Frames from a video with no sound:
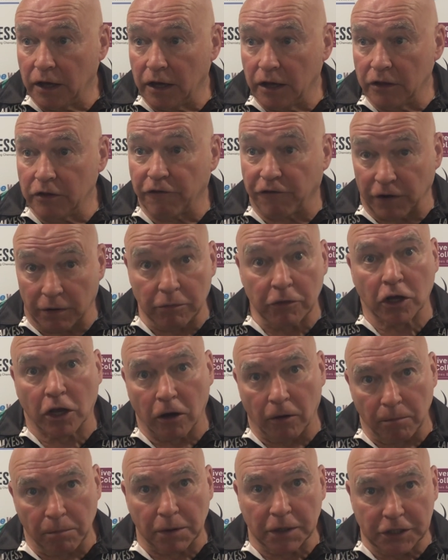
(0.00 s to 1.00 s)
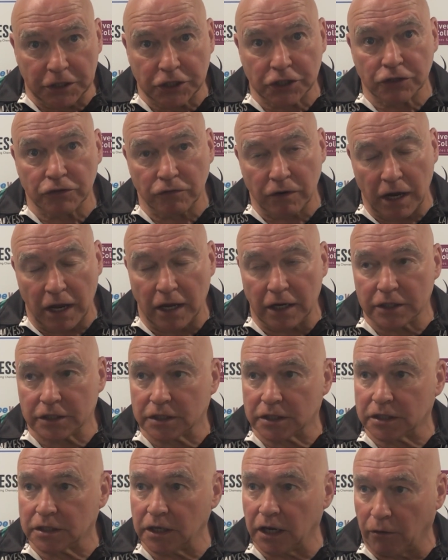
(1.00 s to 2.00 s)
they flipped the completion
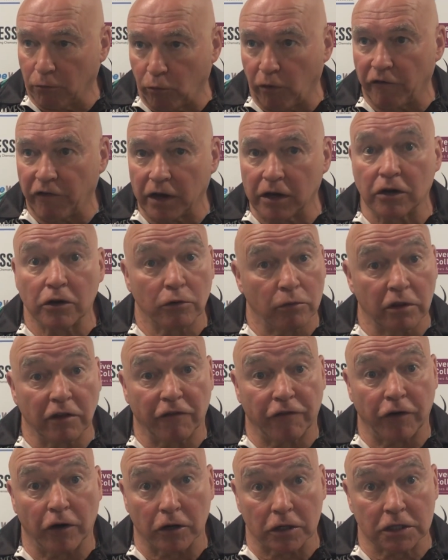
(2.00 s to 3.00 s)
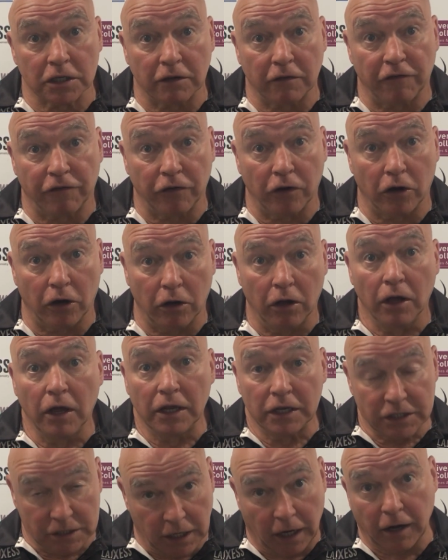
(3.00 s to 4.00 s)
rates, and we've ended up with a
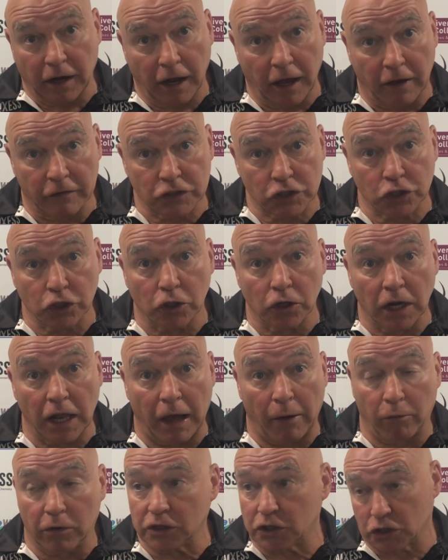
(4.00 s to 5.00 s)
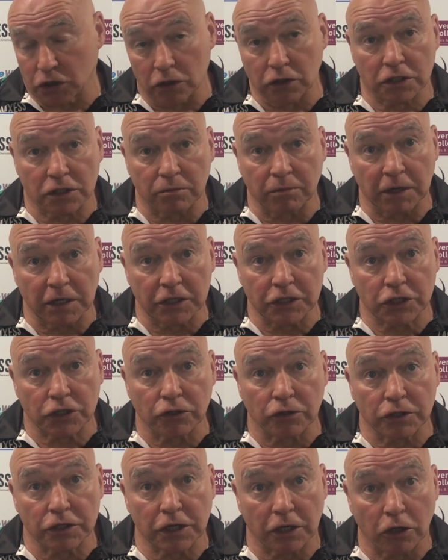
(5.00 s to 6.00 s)
14-4 second half scoreline, which has ultimately
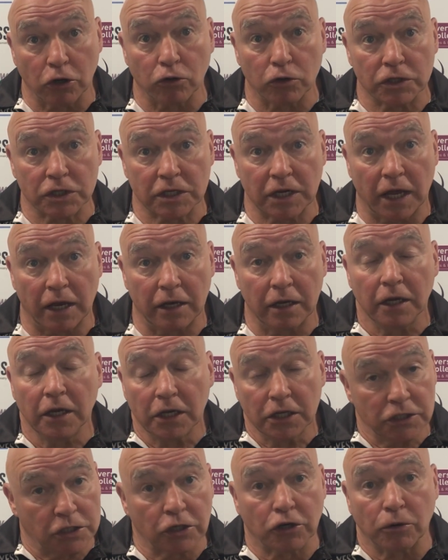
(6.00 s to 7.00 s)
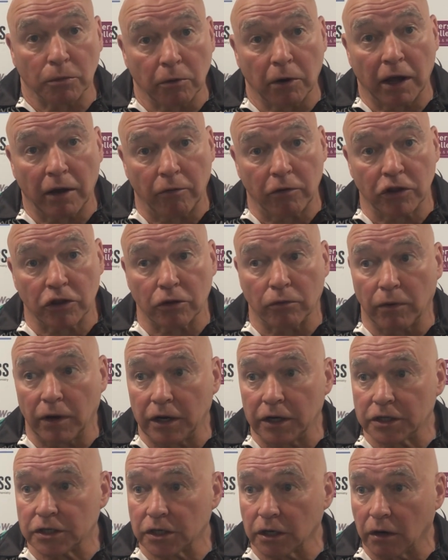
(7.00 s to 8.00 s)
stood us in good stead to come away with the
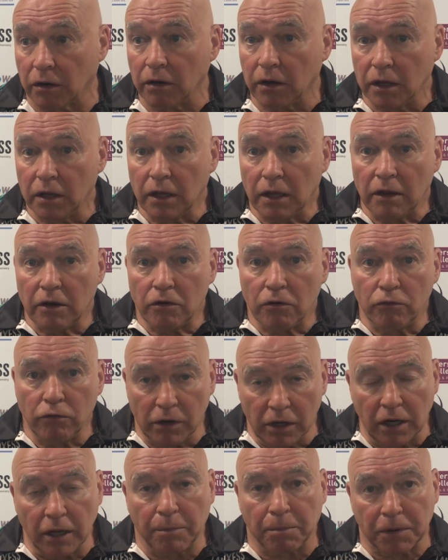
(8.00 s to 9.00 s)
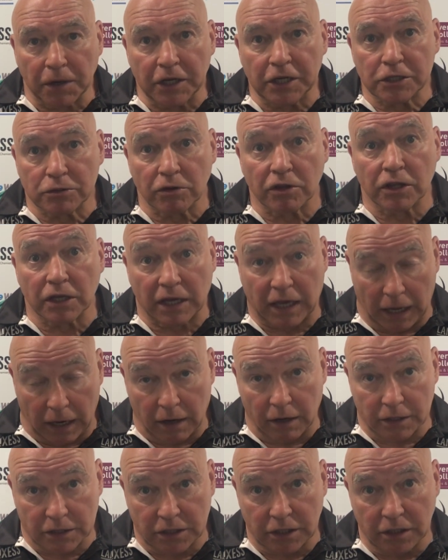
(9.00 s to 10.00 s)
win. So really pleased with the
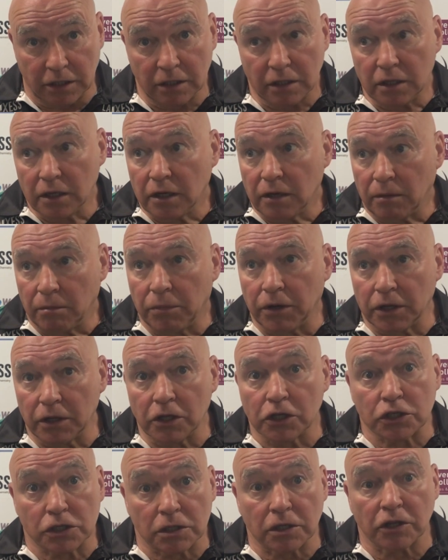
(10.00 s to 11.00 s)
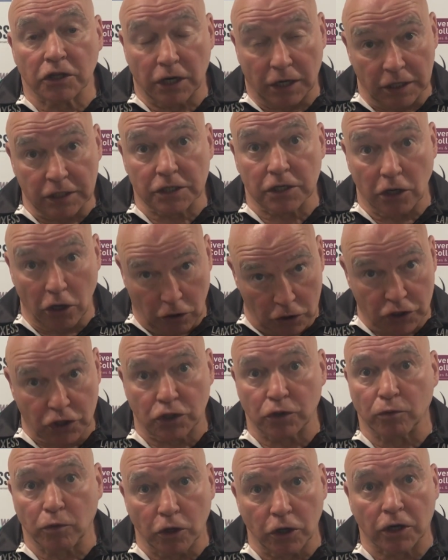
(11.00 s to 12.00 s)
character, but there is lots
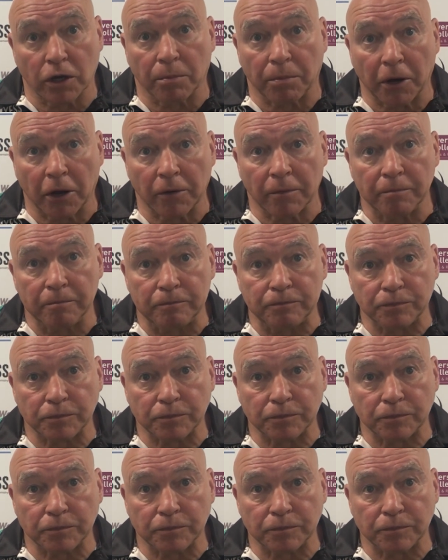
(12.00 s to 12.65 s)
to work upon.